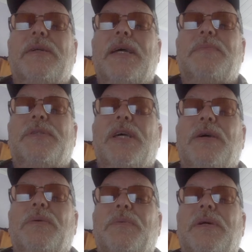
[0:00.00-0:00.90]
Okay,
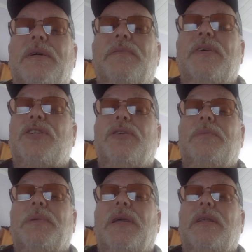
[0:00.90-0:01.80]
so there
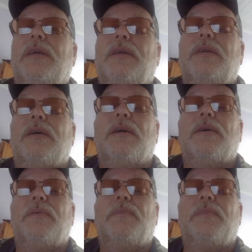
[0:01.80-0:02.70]
shouldn't be any,
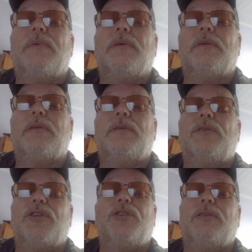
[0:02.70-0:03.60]

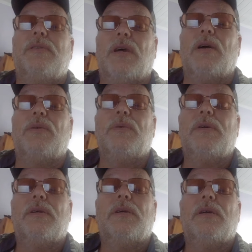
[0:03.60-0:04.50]
you should know
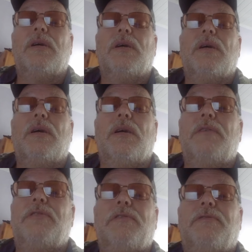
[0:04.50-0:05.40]

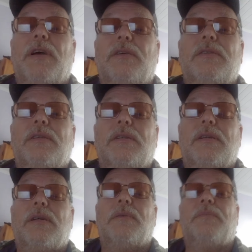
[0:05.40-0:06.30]
if you failed.
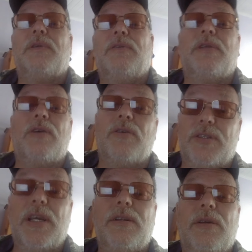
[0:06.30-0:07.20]
They've got to
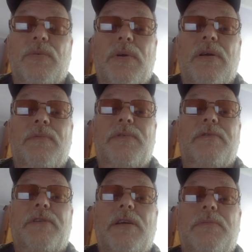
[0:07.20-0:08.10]
tell you if you
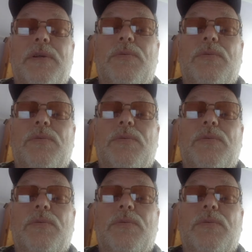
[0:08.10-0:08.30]
failed,